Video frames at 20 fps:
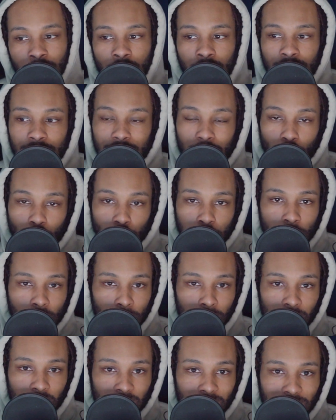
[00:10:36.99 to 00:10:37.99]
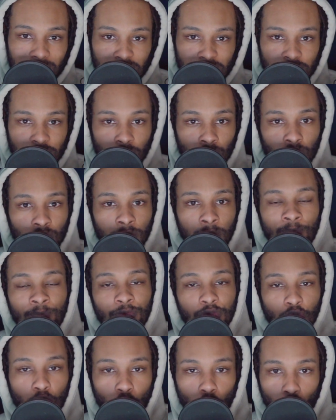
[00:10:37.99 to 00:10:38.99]
That will probably last you
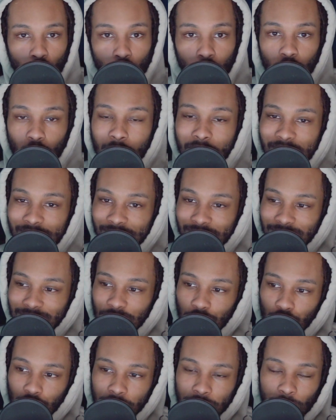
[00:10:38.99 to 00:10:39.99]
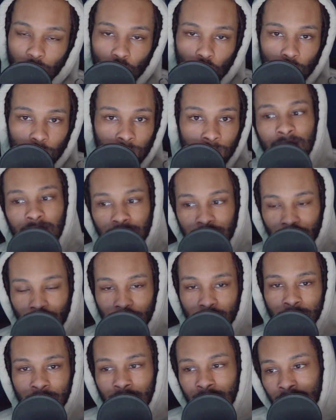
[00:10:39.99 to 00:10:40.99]
your whole ride until you get home. So
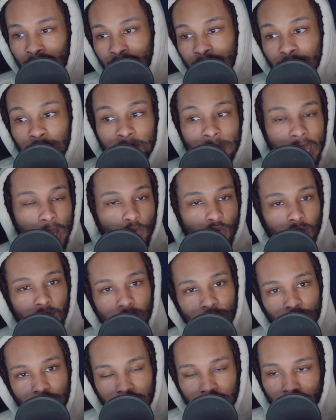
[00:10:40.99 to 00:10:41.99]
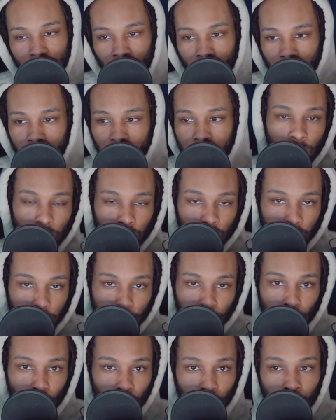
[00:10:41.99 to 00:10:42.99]
yeah, battery life is a very good
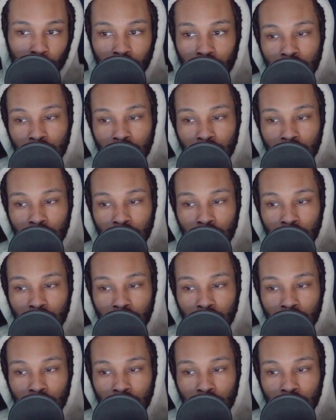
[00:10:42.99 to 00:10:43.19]
pro.